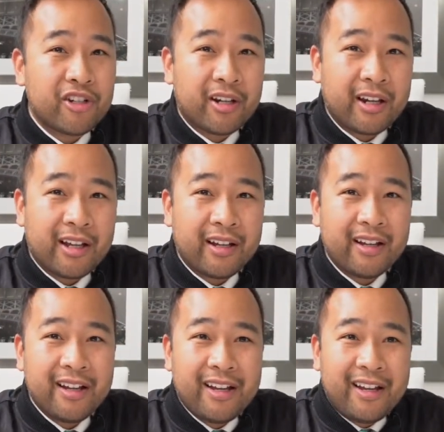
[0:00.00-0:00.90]
and
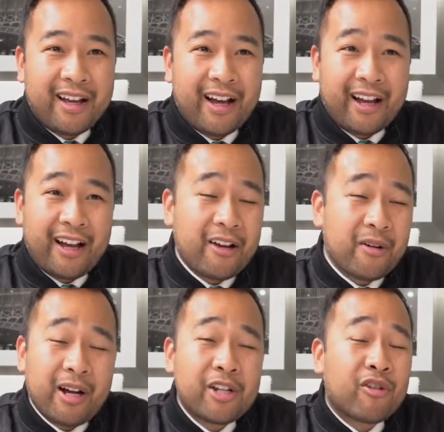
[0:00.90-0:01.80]

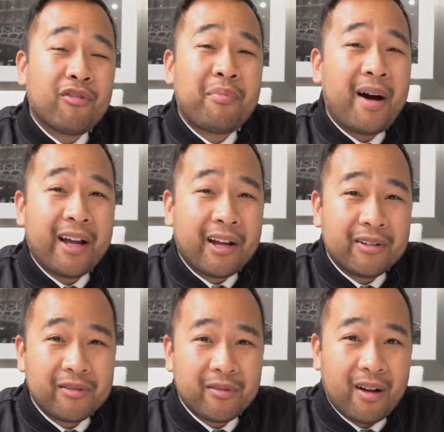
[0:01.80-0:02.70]
I drove by it
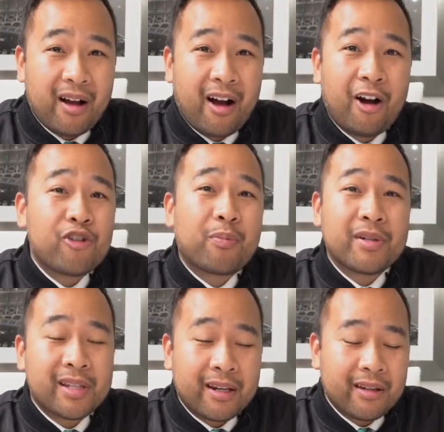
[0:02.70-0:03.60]

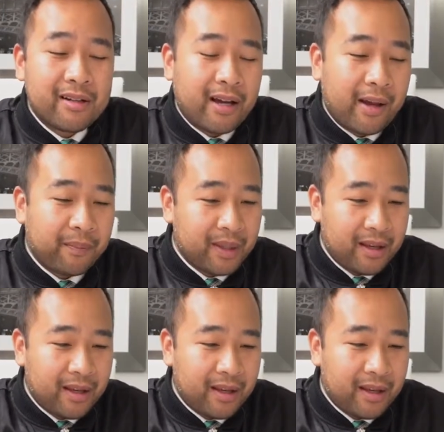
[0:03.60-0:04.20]
100% of the time.